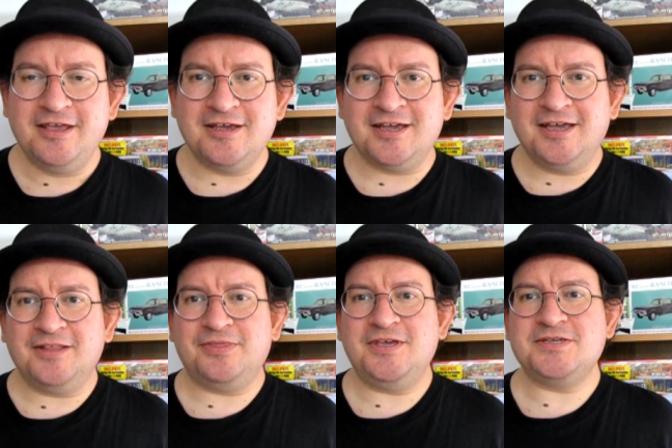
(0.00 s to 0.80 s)
You can
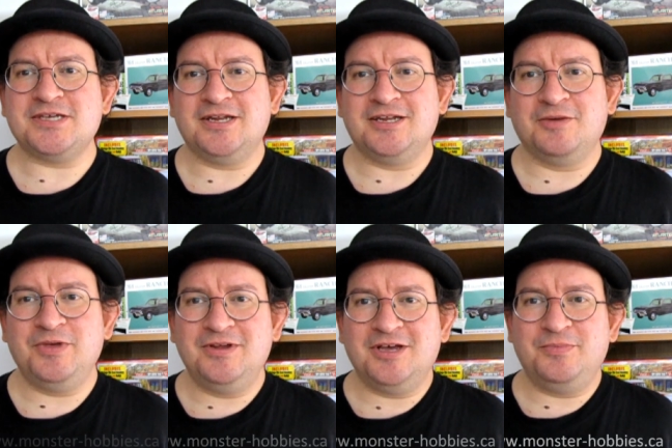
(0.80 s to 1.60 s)
get these at
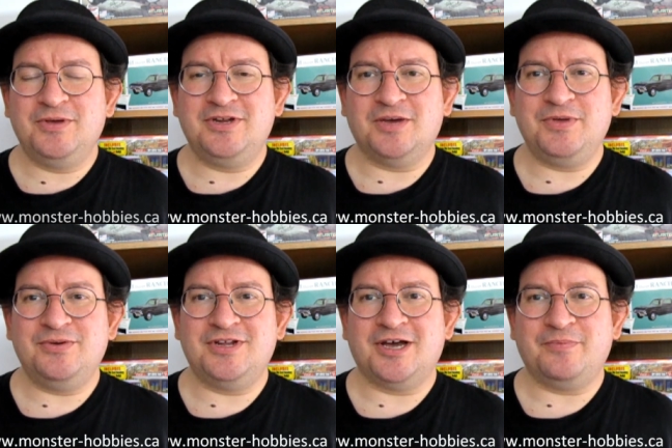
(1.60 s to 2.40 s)

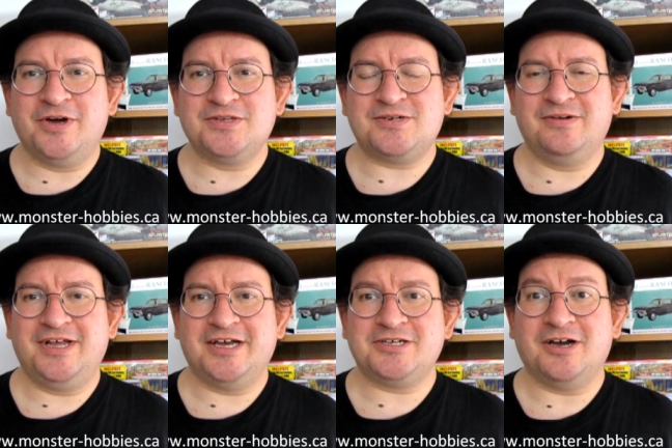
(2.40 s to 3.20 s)

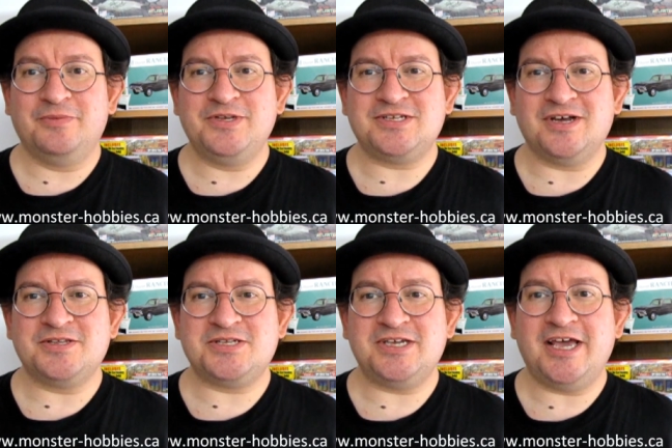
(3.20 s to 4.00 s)

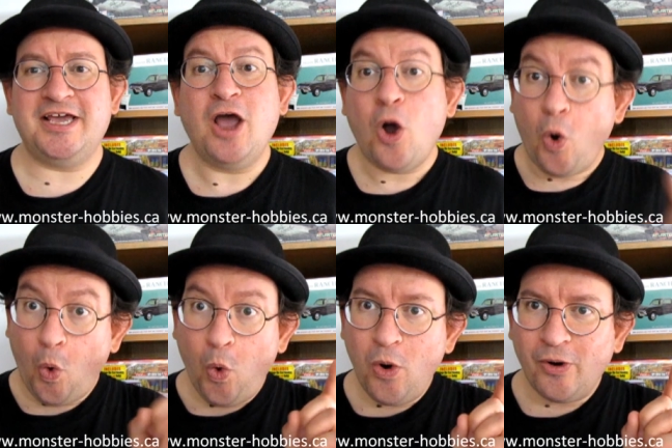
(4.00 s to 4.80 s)
www.monster-hobbies.ca,
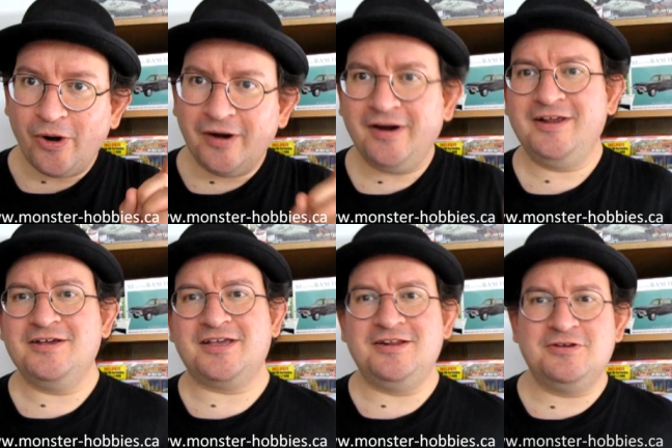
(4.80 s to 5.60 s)
or
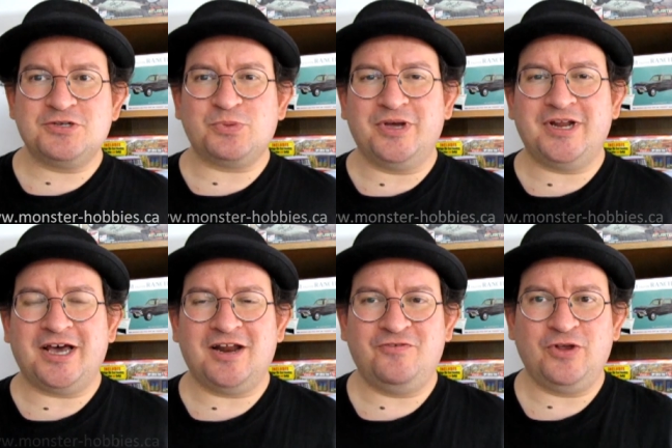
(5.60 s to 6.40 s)
you can use one
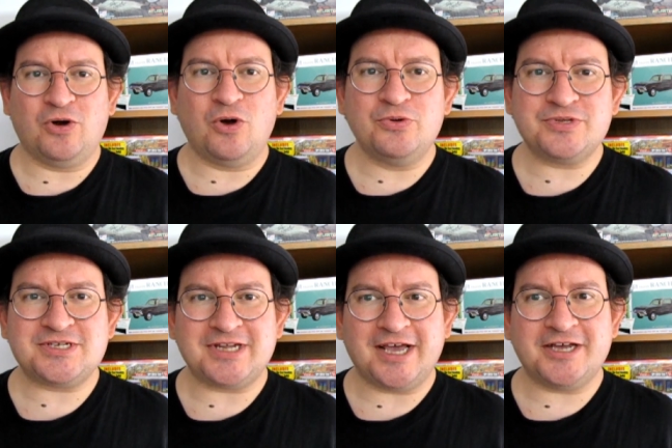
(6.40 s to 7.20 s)
out of your own
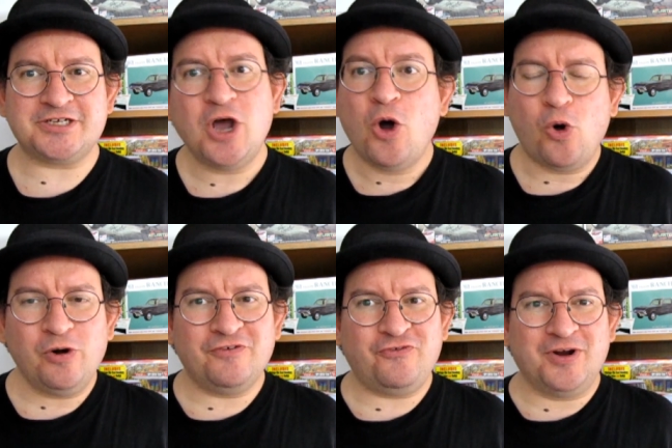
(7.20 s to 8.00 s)
stash
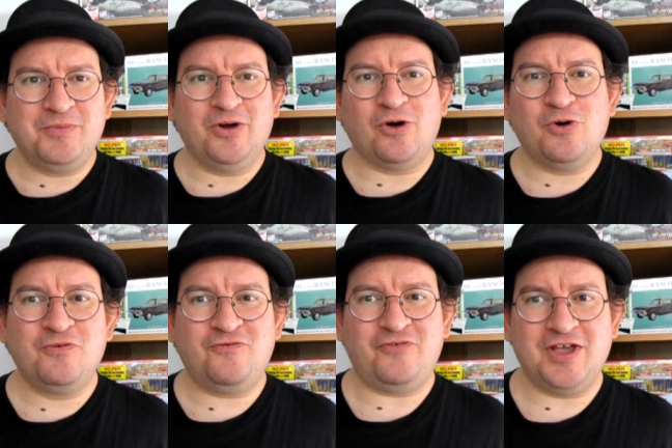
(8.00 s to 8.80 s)
or from your
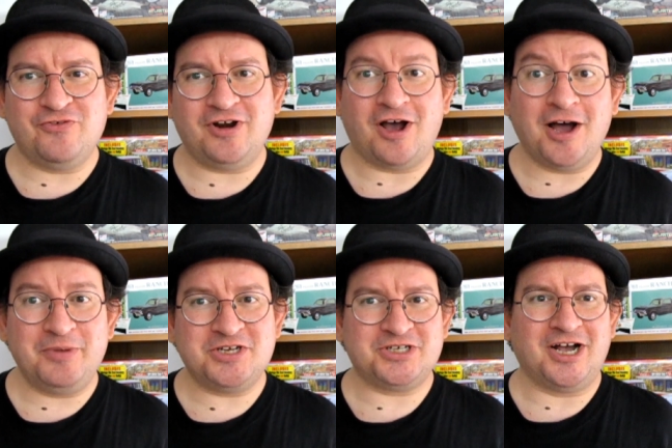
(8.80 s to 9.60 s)
own favorite
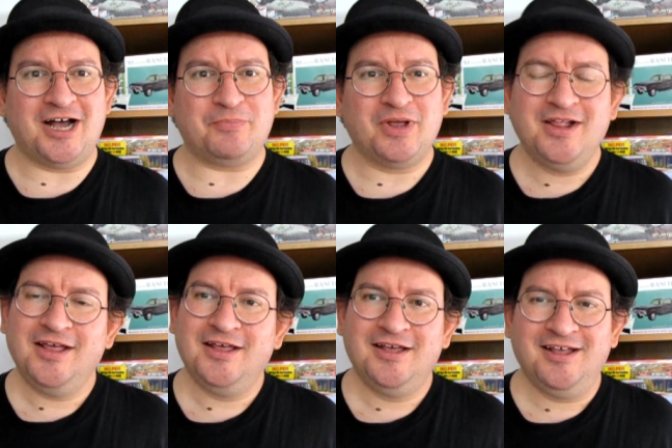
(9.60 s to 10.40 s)
hobby shop.
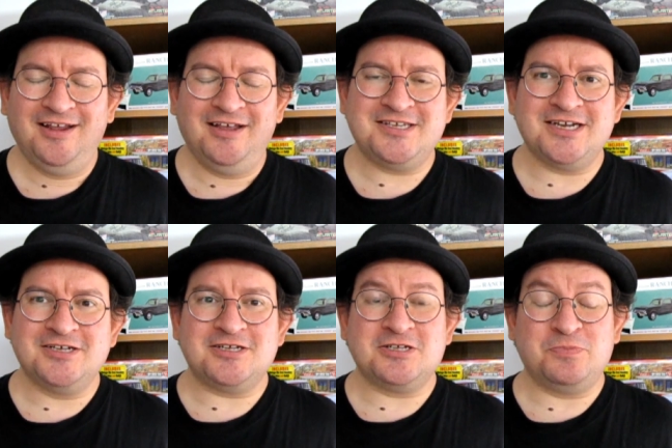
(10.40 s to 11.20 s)
It's
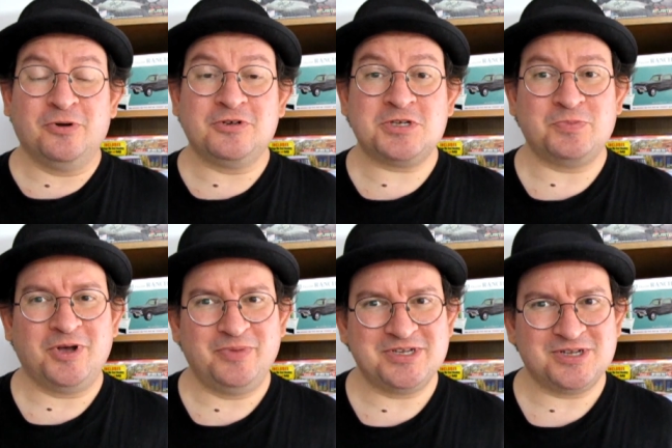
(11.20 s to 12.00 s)
nice to support
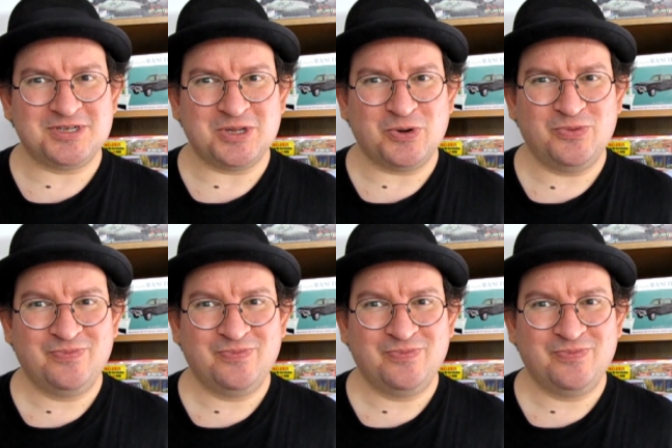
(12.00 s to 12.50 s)
small business though.